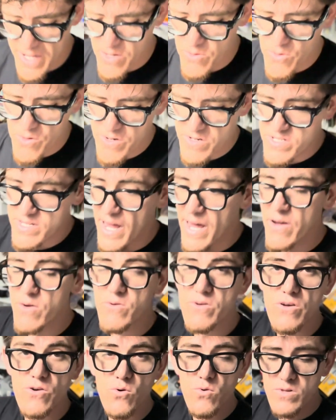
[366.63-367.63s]
orders. I
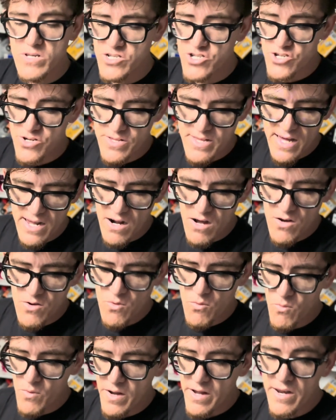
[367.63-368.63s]
only turn that on
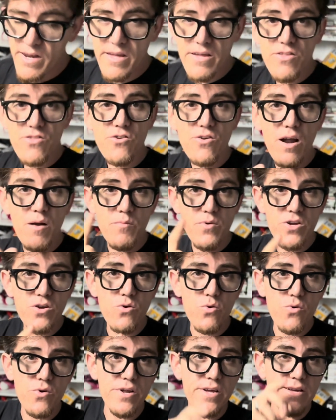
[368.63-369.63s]
when either I'm
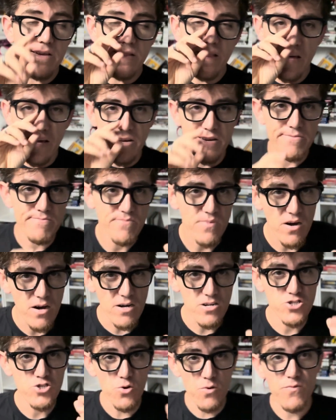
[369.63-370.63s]
recording like
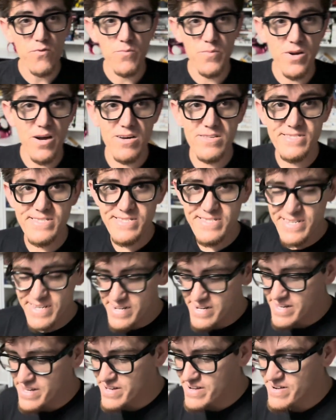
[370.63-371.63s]
short form content in
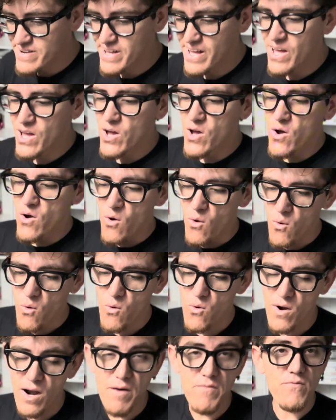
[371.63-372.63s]
here,
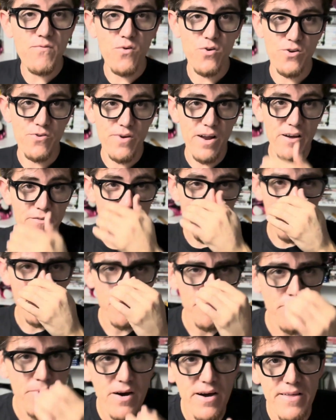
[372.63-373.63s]
or I'm photographing.
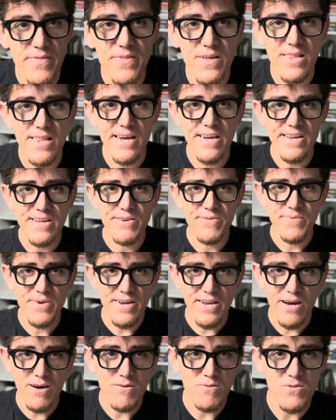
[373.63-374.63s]
But the lighting right
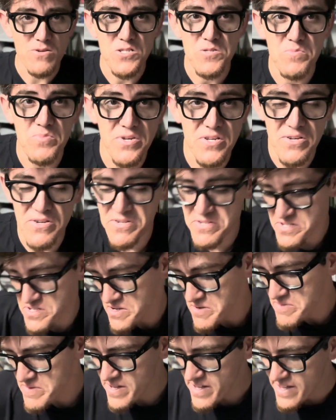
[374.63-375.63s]
now, it looks pretty good,
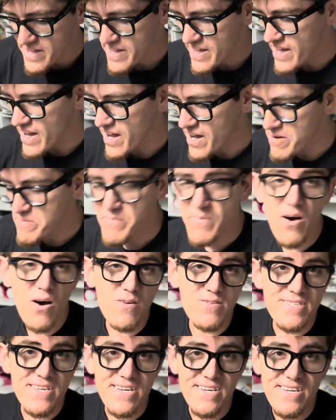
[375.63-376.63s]
so I'll
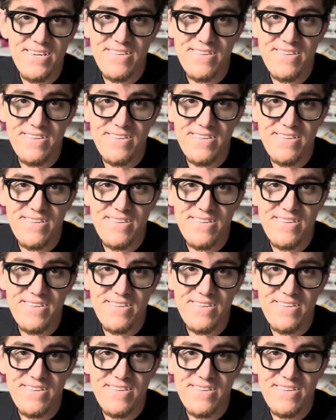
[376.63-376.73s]
take it.